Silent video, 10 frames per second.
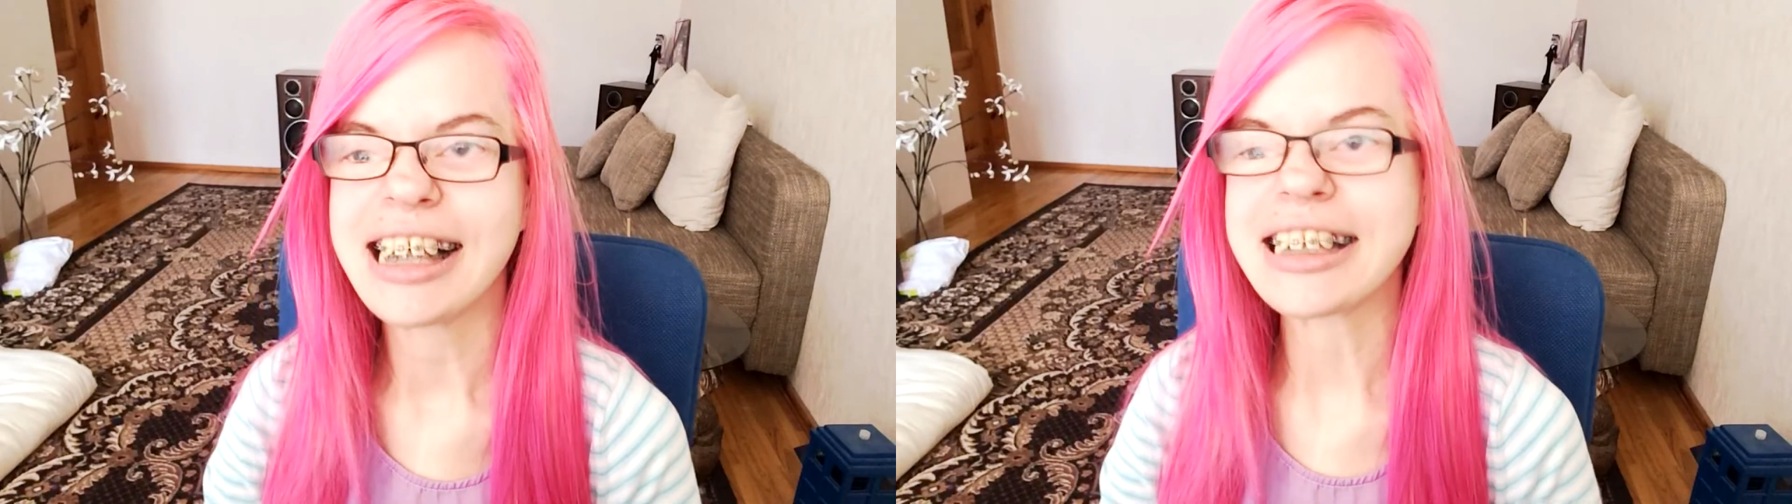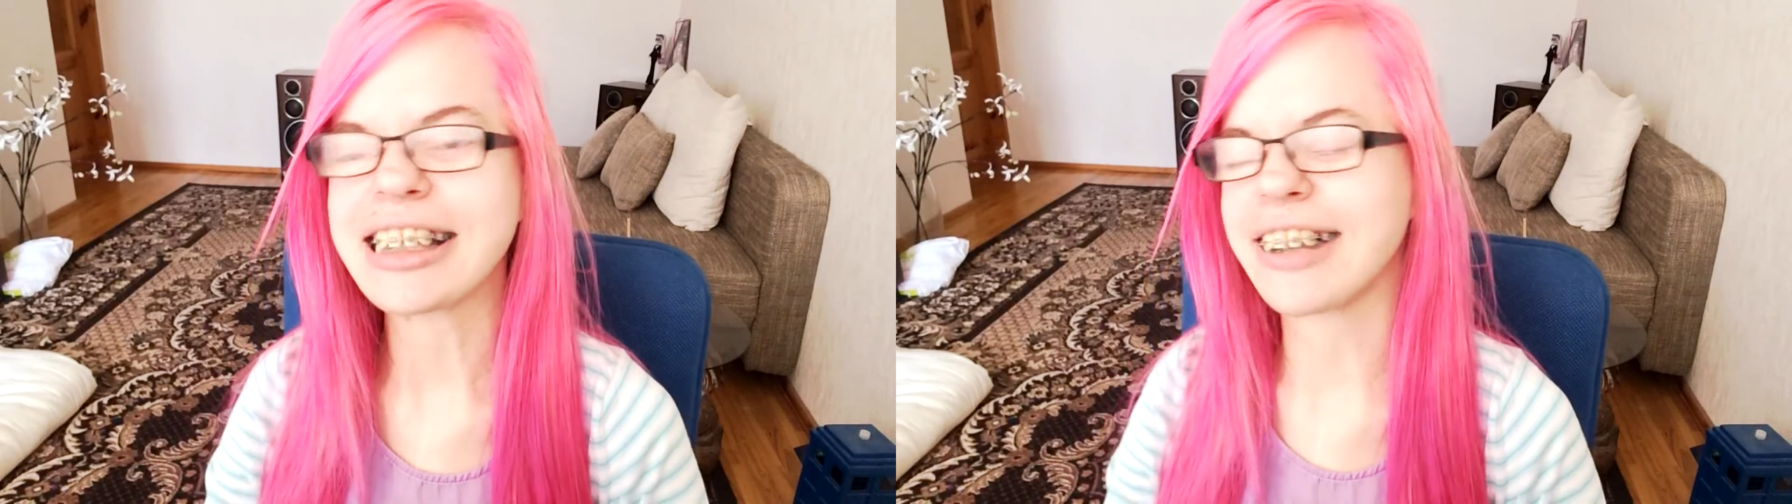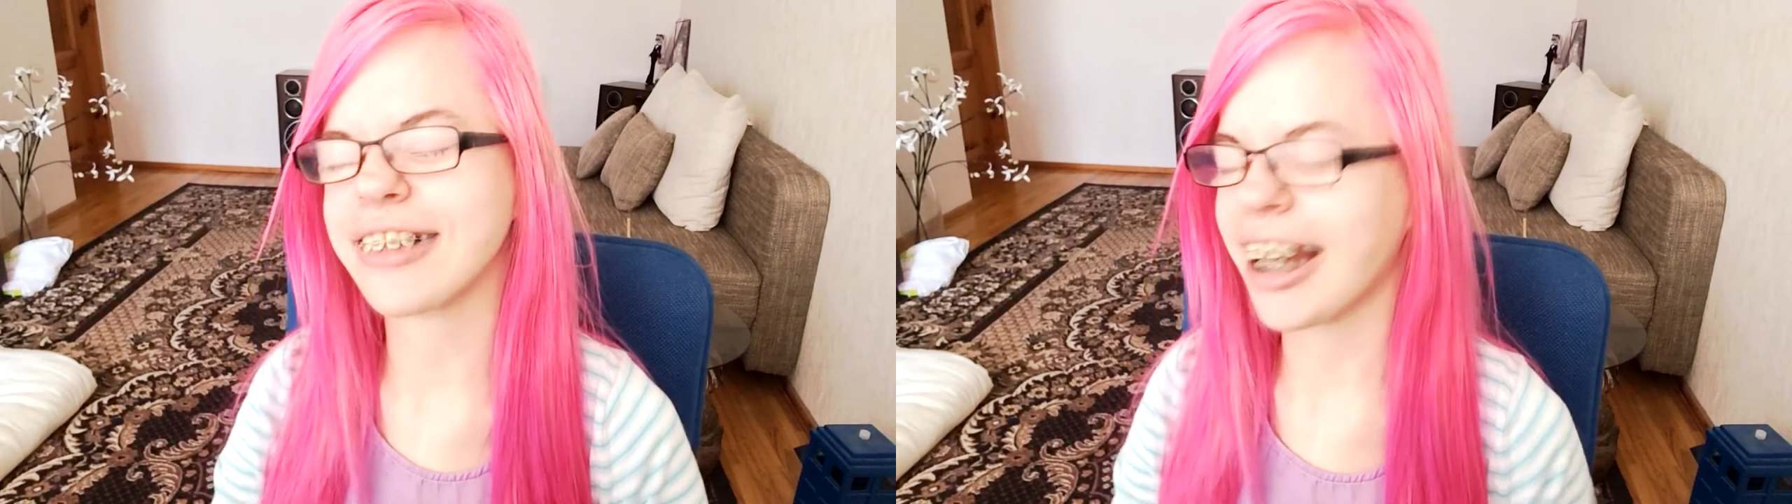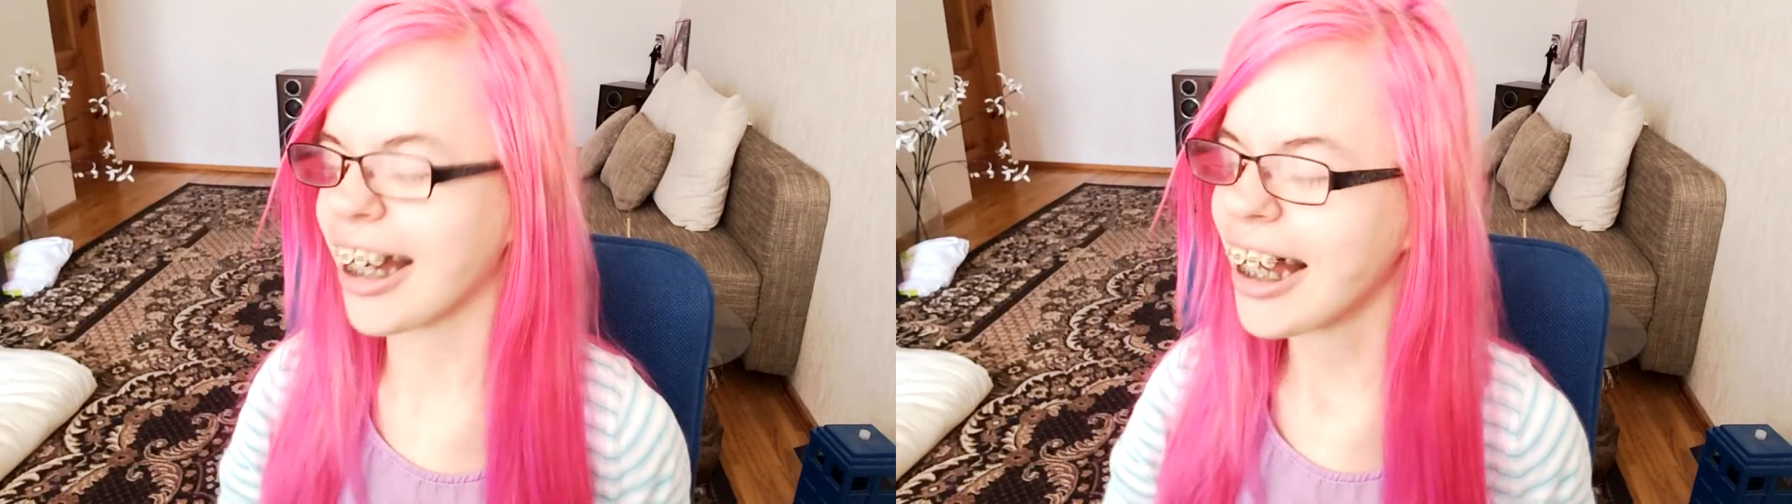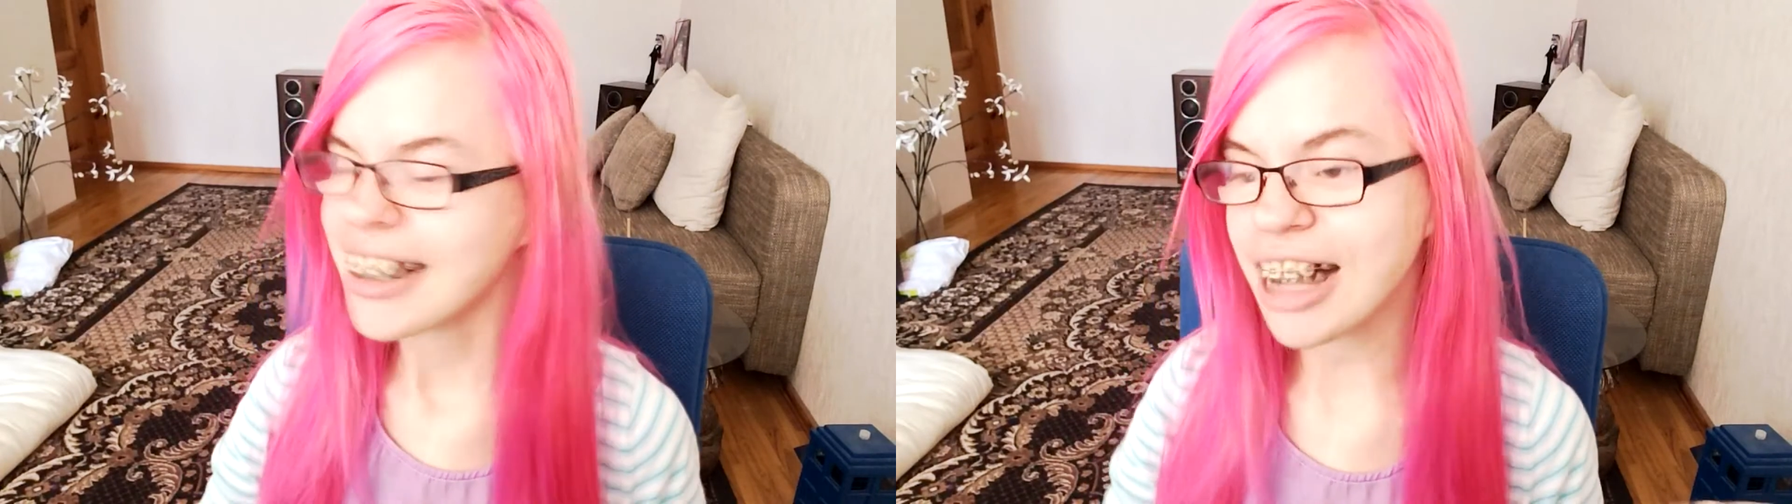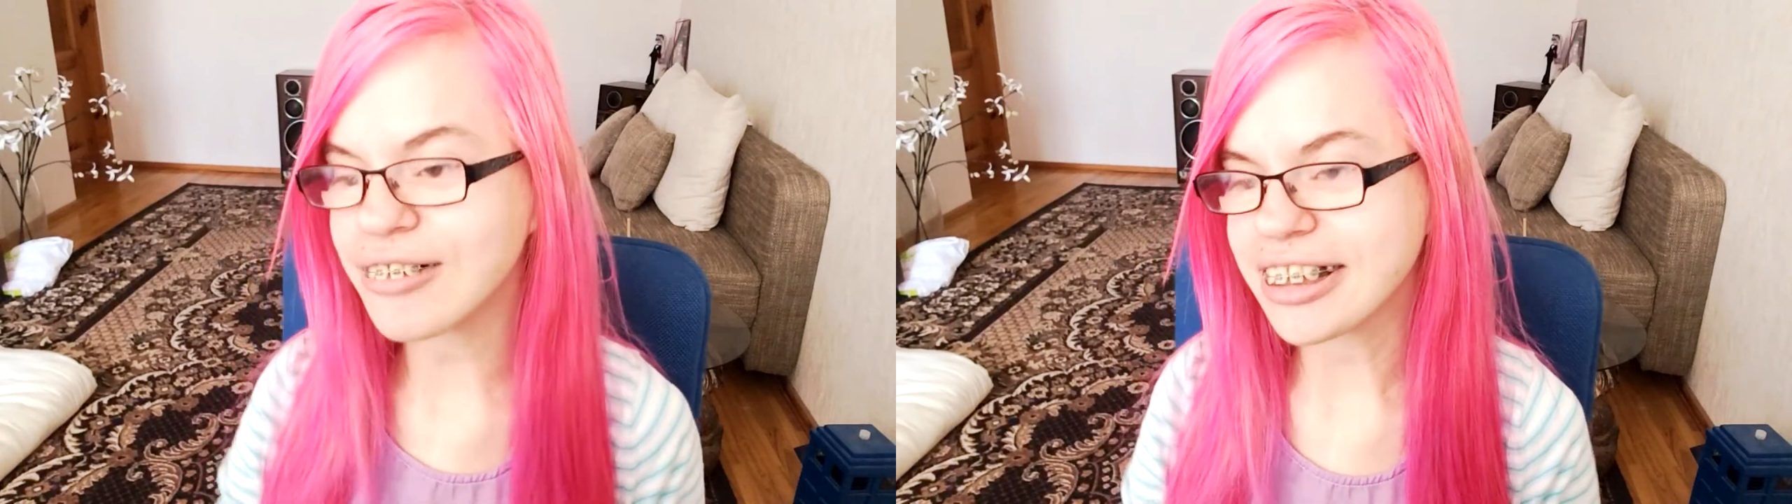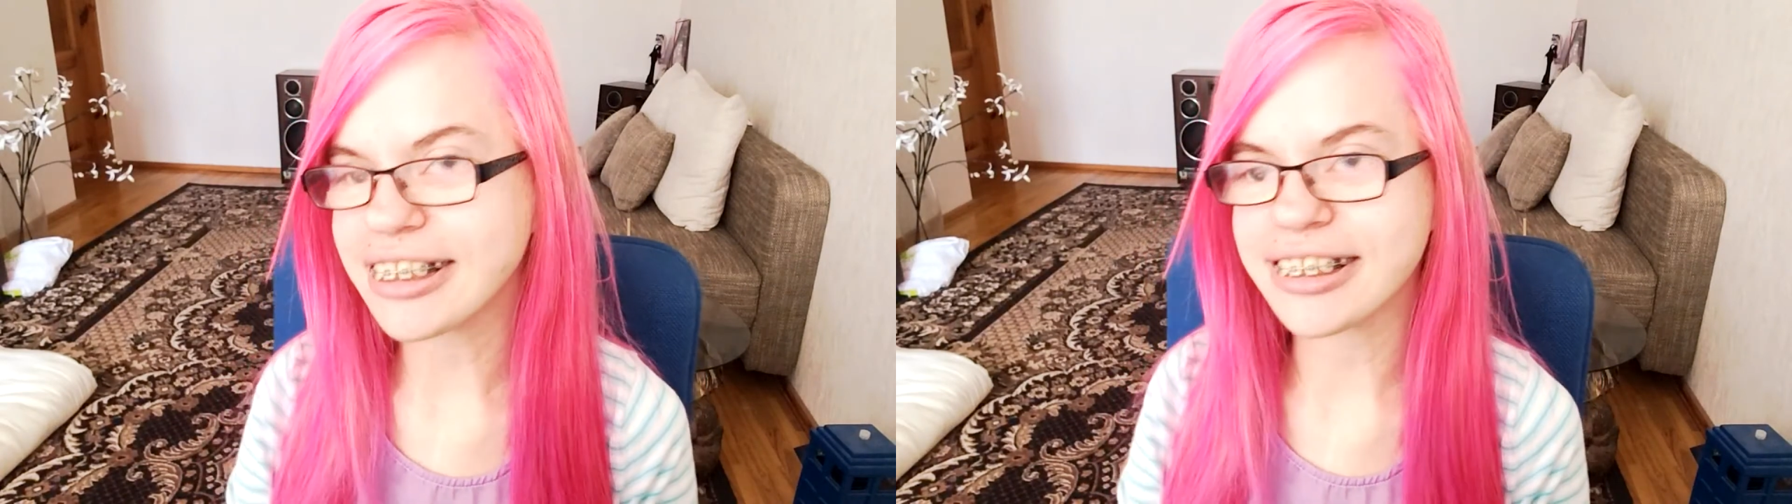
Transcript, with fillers: So yeah, that was